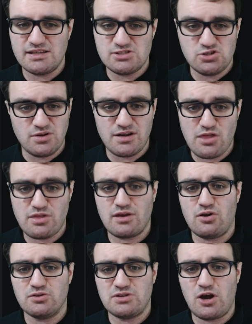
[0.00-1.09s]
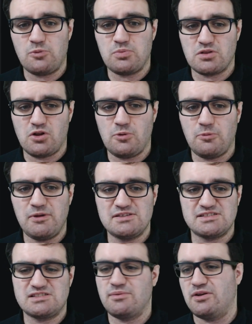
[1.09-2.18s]
doing nothing at all to help with global peace and
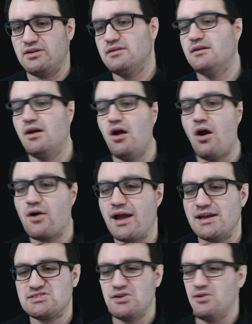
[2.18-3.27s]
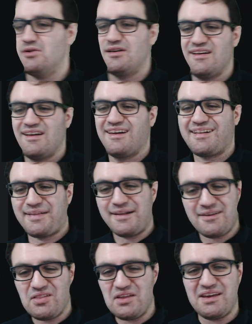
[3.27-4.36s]
stability. Okay, so
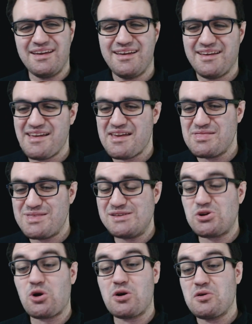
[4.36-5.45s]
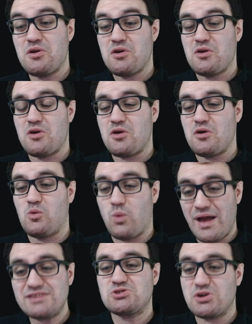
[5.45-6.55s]
clearly these are
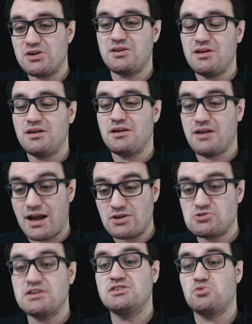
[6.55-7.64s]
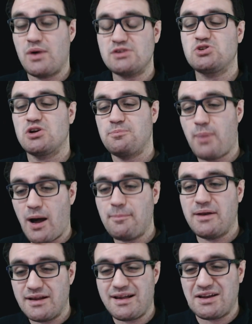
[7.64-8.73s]
Western countries, Western
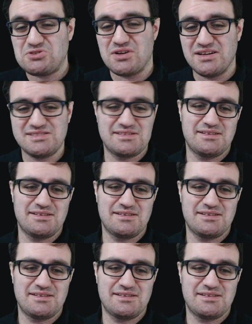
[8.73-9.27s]
puppeted countries.